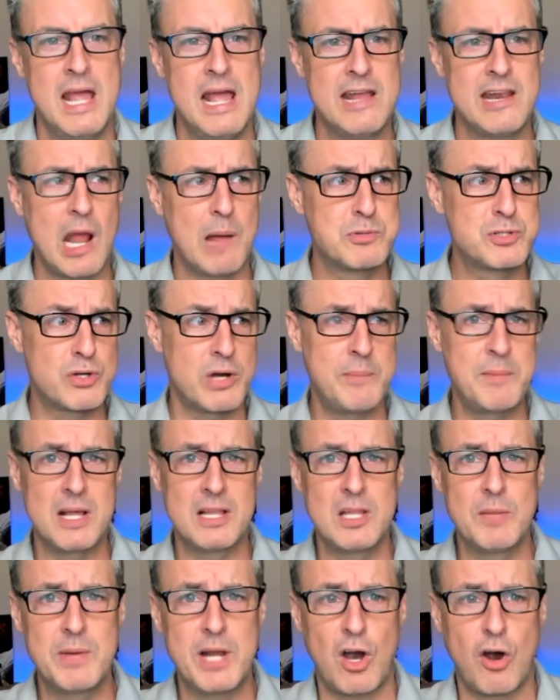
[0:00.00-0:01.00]
Now I'm streaming a
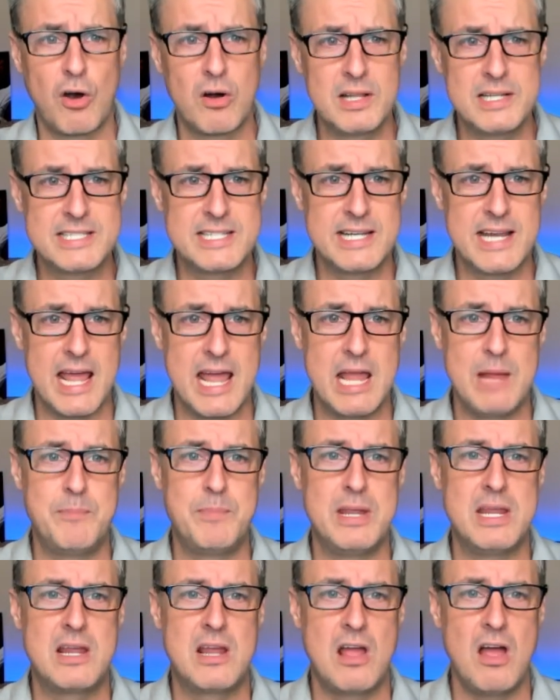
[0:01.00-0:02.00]
little bit early today
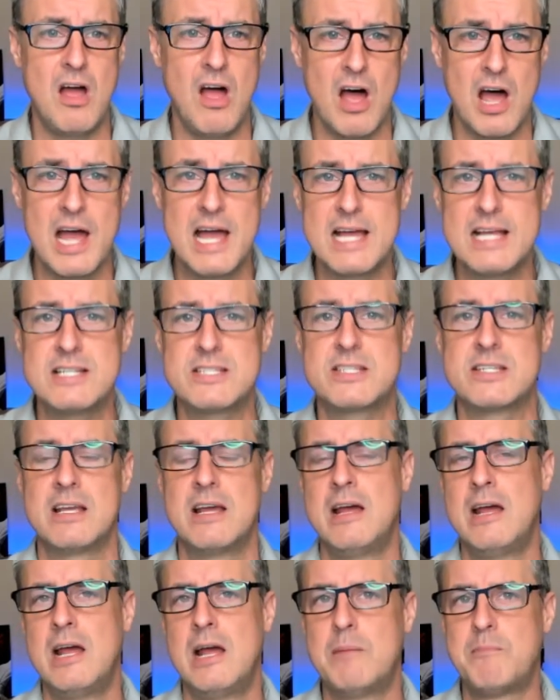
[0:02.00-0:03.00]
because
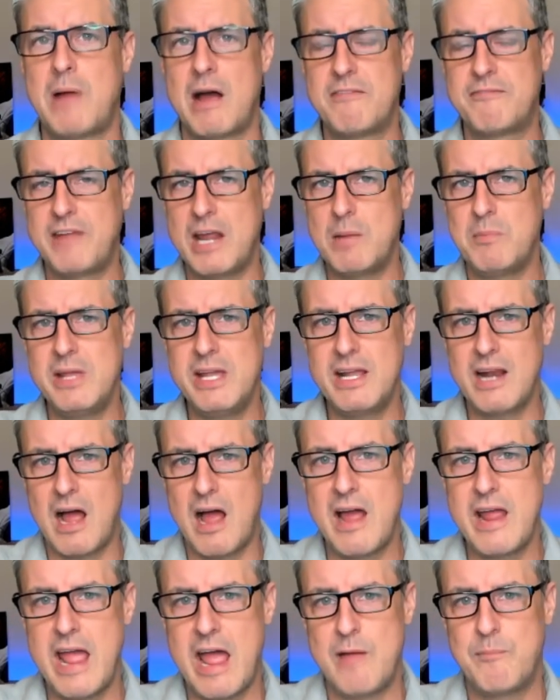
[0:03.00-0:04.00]
my family and
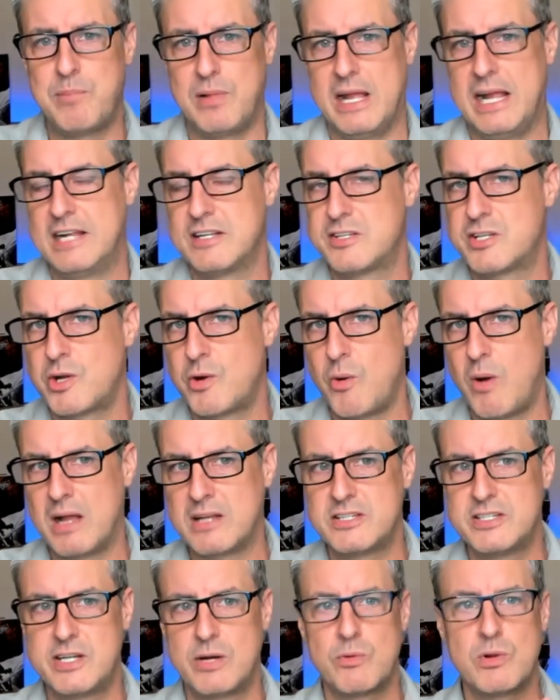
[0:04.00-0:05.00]
I had plans to go out
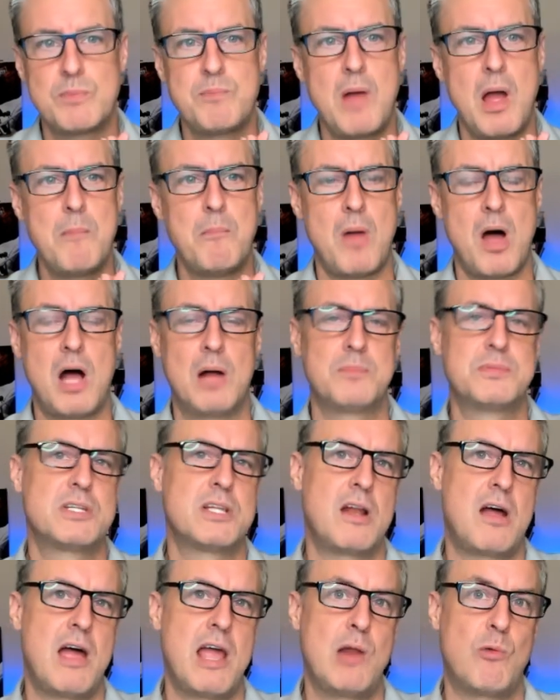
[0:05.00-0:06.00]
to dinner with my mom
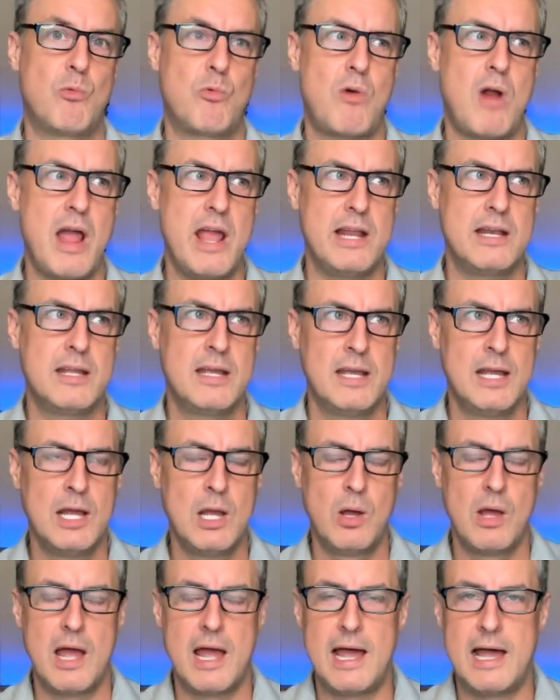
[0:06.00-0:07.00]
tonight, right
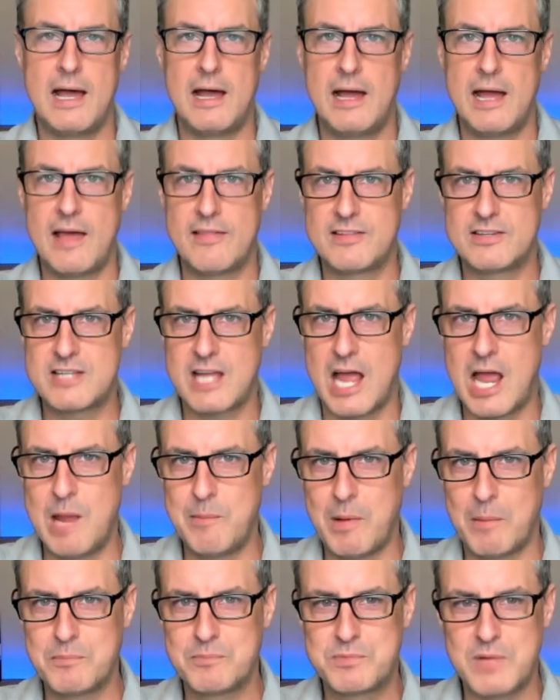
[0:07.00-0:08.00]
at the
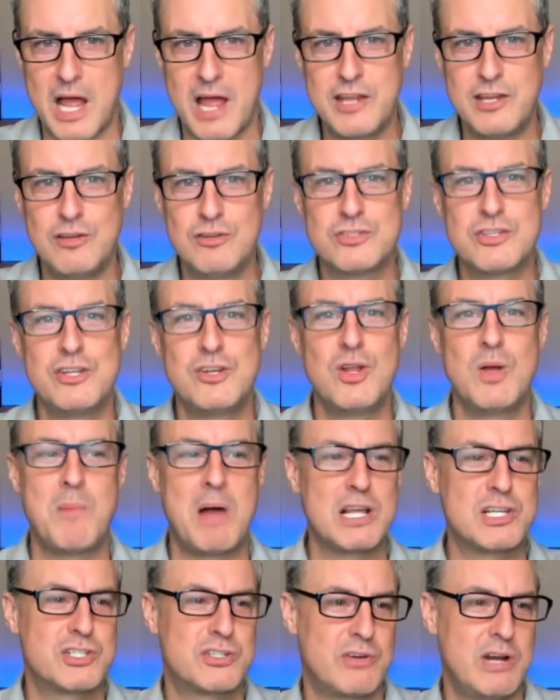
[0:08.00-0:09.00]
time I usually do my
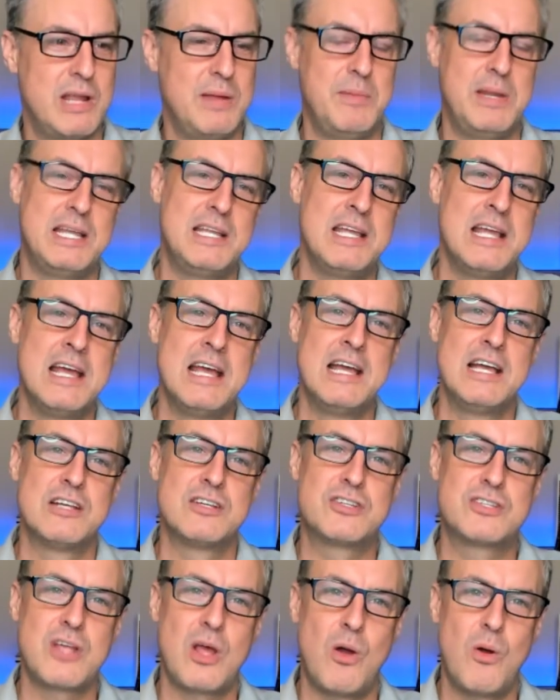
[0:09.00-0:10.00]
streaming.
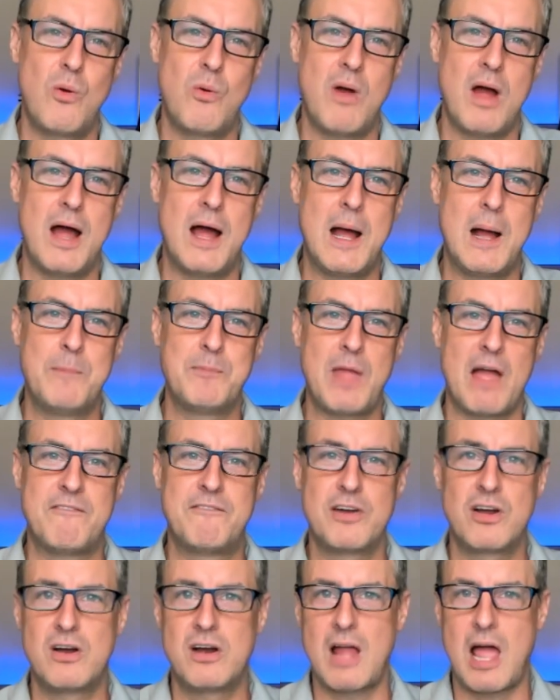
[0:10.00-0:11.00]
So I
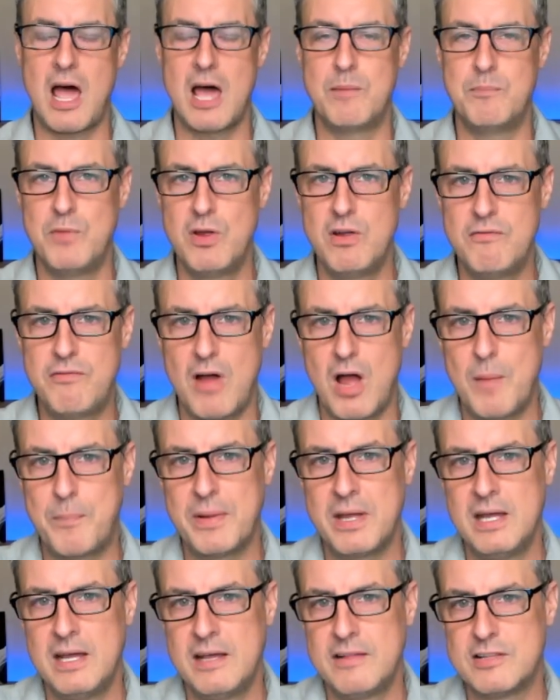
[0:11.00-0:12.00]
figured I'd move up
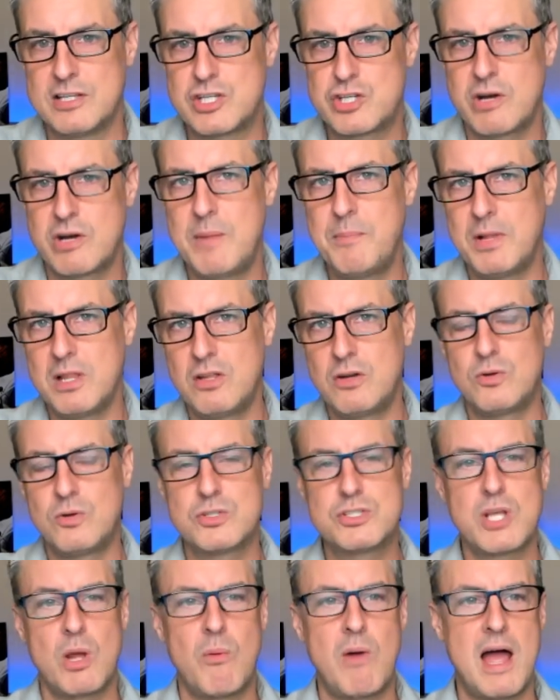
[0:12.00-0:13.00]
the stream a little
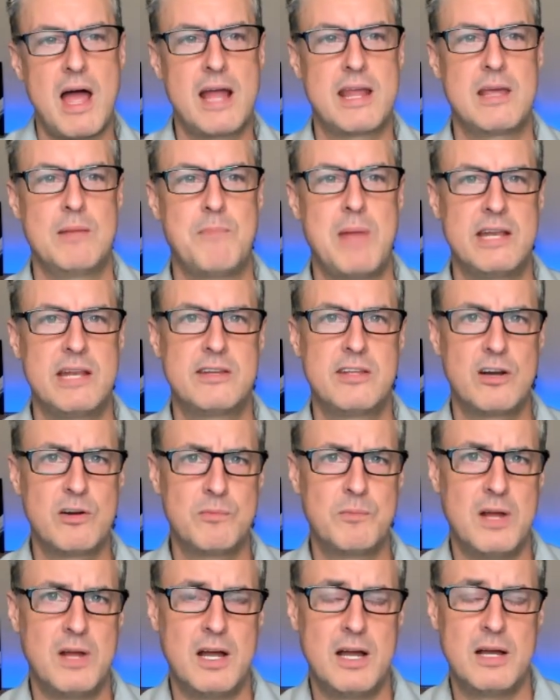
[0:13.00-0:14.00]
so I could make
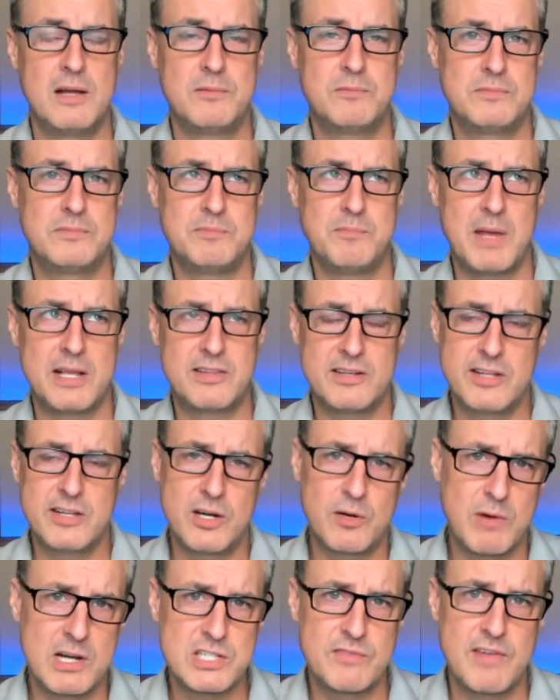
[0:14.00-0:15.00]
the dinner
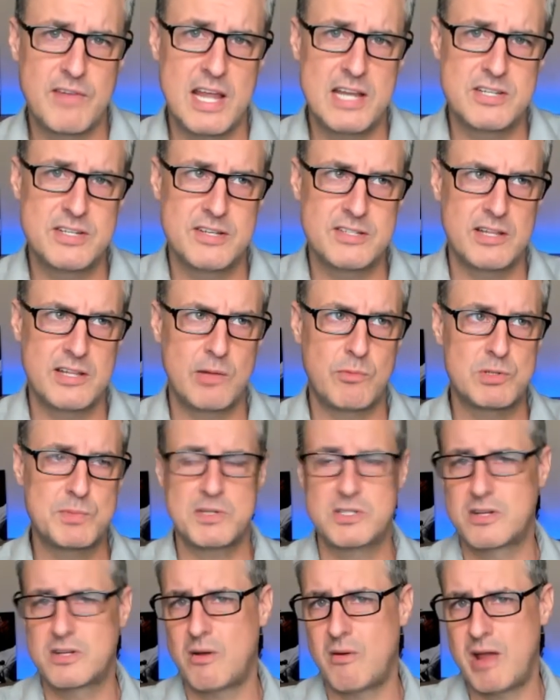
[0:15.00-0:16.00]
reservations, and then we're
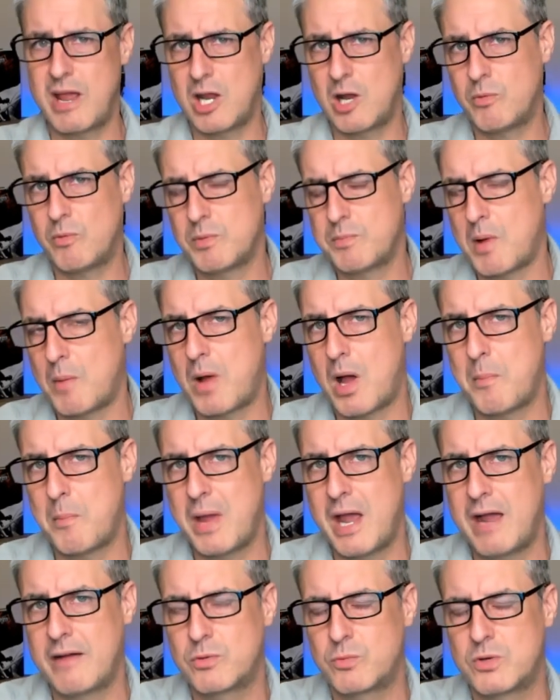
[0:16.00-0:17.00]
supposed to go hang out with my mom
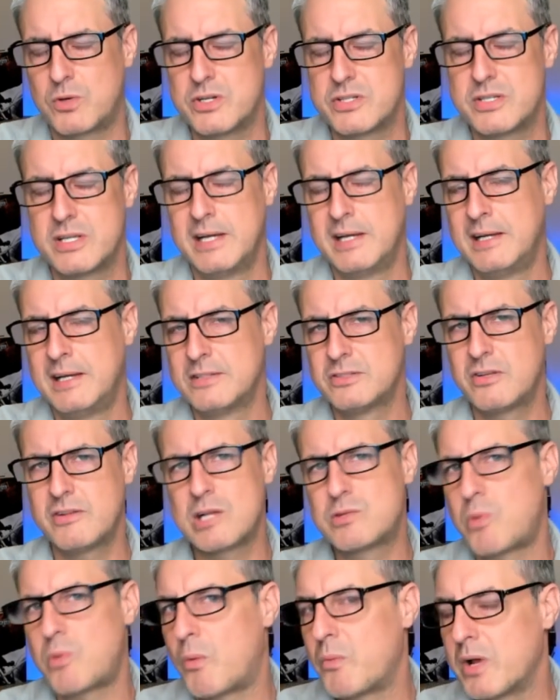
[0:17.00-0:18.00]
afterwards. So
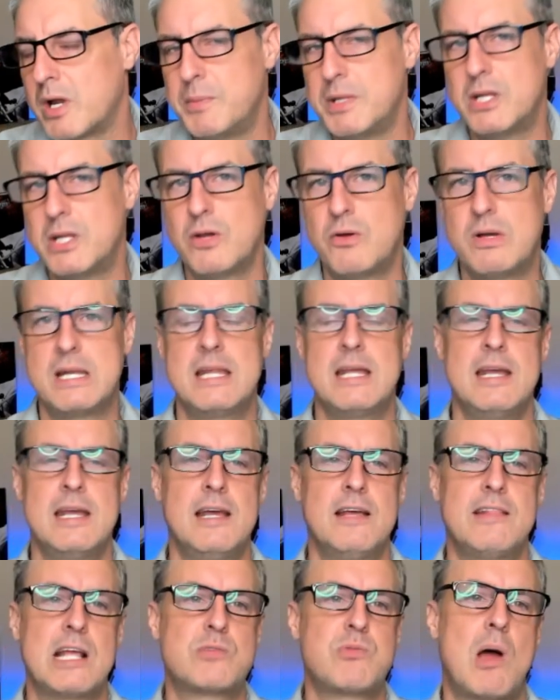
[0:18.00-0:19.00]
that's what we're going to be doing.
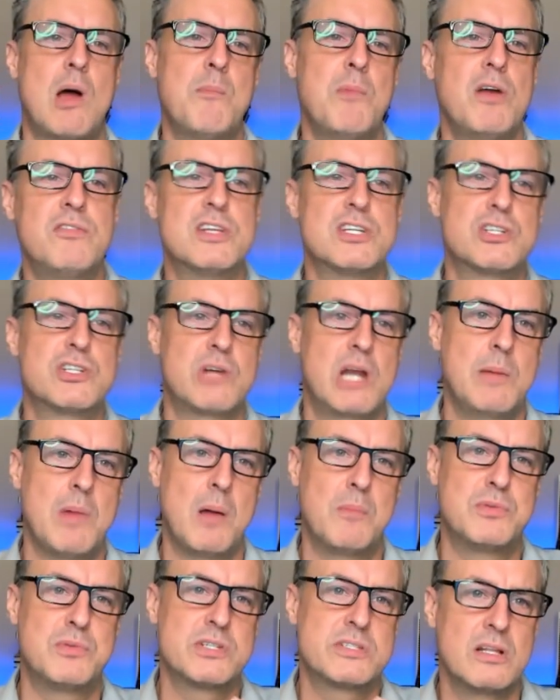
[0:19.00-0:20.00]
That's why I moved the stream
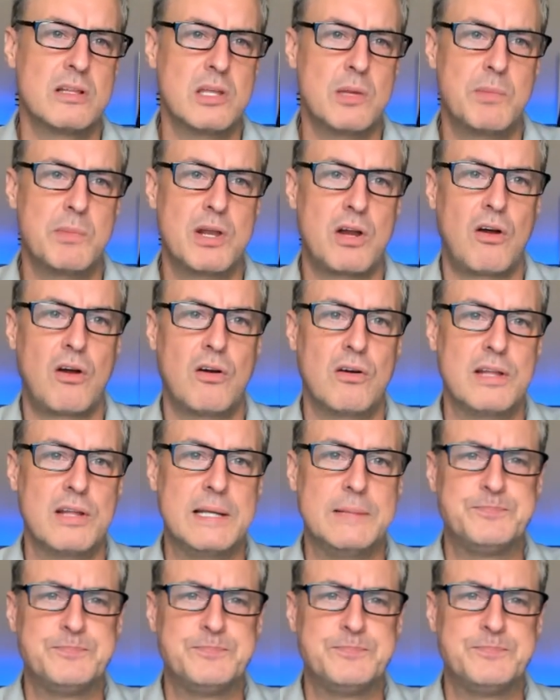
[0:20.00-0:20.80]
up just a little bit early.